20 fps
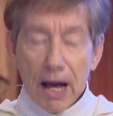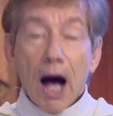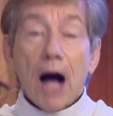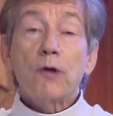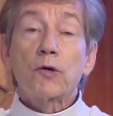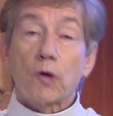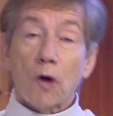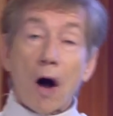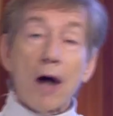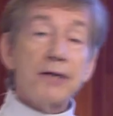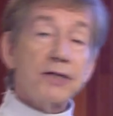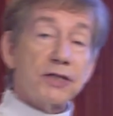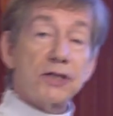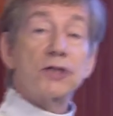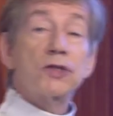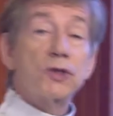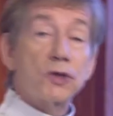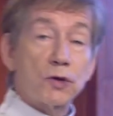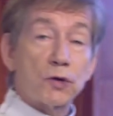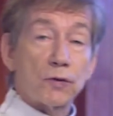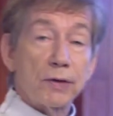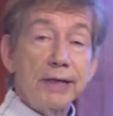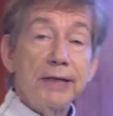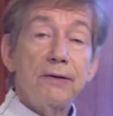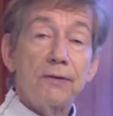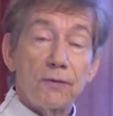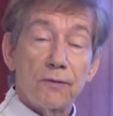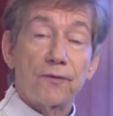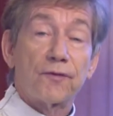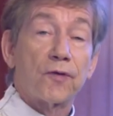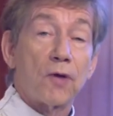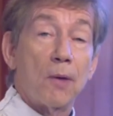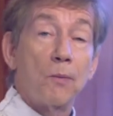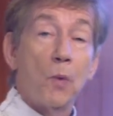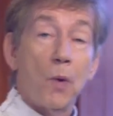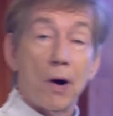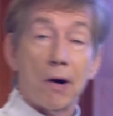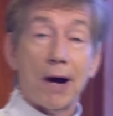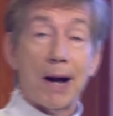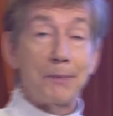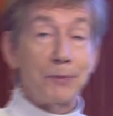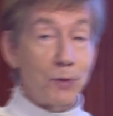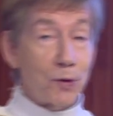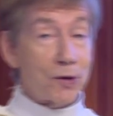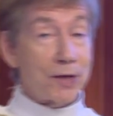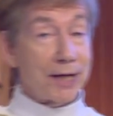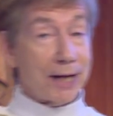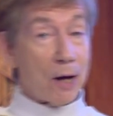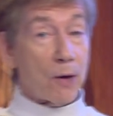Across the street from where I'm looking